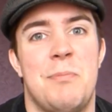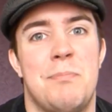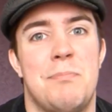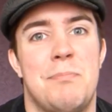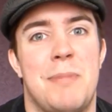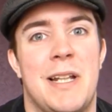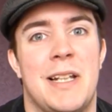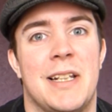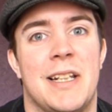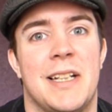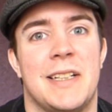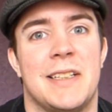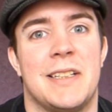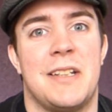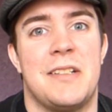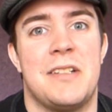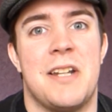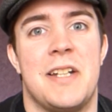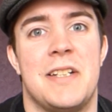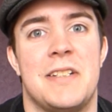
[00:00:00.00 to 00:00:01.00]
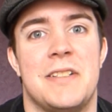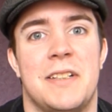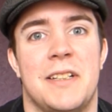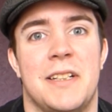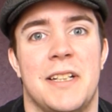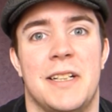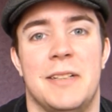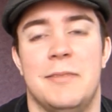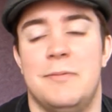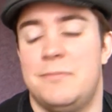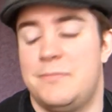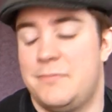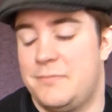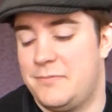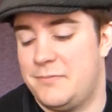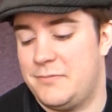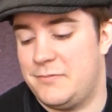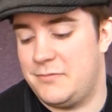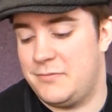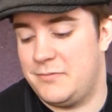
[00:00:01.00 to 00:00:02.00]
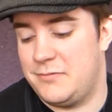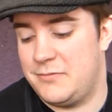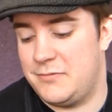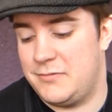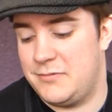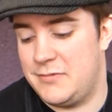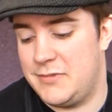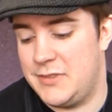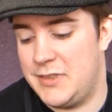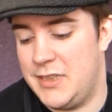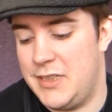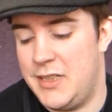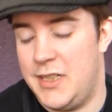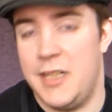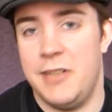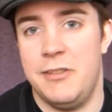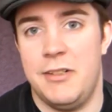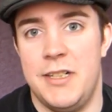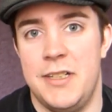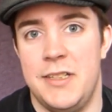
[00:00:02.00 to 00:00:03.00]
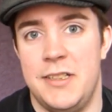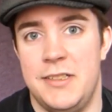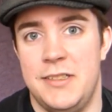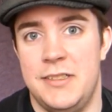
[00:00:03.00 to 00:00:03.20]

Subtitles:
Bit late to change it now. Alright.